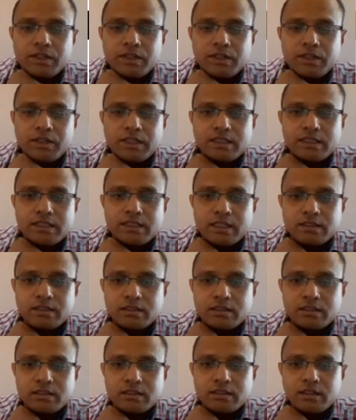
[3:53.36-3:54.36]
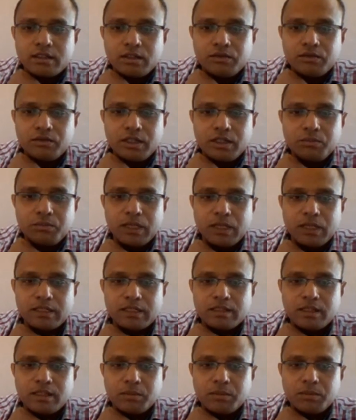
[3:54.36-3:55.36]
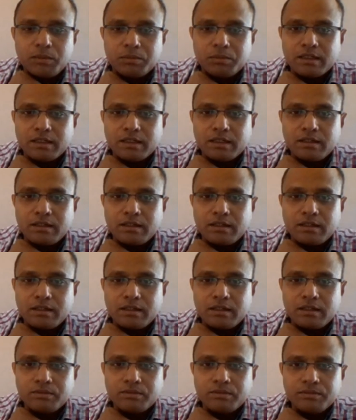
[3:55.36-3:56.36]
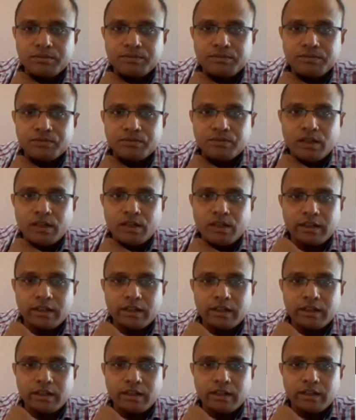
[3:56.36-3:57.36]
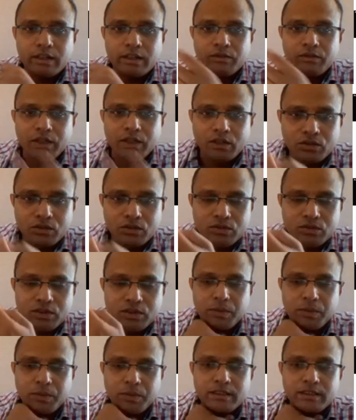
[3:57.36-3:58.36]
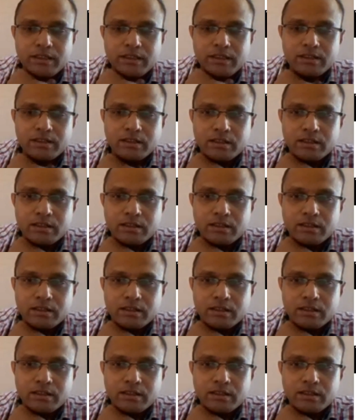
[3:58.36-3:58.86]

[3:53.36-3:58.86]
interface areas we match the mesh pattern, and then we used couplings.